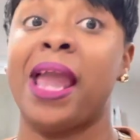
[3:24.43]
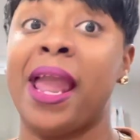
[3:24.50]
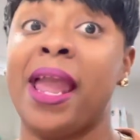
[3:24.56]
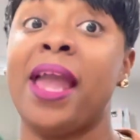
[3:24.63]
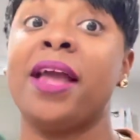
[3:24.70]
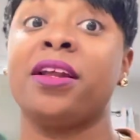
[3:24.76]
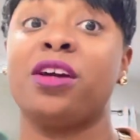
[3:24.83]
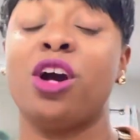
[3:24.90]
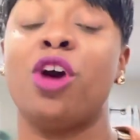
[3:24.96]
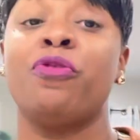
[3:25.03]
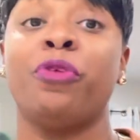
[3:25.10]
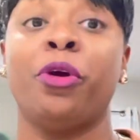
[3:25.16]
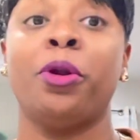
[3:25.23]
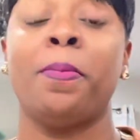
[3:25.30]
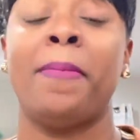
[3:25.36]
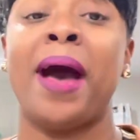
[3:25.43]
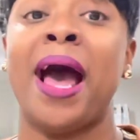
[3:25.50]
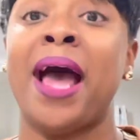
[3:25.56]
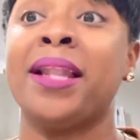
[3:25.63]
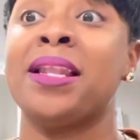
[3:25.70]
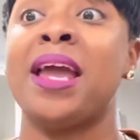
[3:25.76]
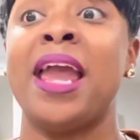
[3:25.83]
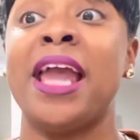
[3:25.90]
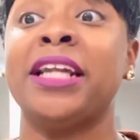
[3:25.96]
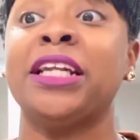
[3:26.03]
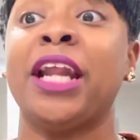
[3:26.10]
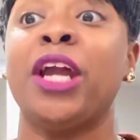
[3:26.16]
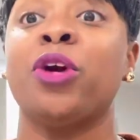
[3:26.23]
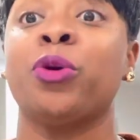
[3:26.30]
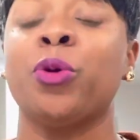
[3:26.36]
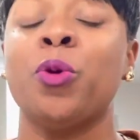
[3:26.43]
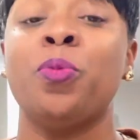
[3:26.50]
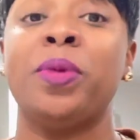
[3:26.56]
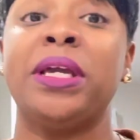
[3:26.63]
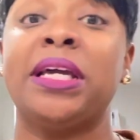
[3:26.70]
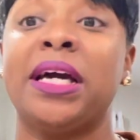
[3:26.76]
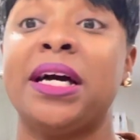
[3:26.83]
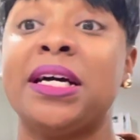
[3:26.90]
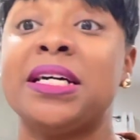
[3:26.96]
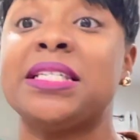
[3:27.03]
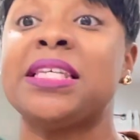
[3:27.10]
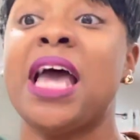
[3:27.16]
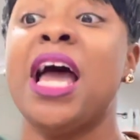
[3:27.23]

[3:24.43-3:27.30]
and covered by the editing crew, because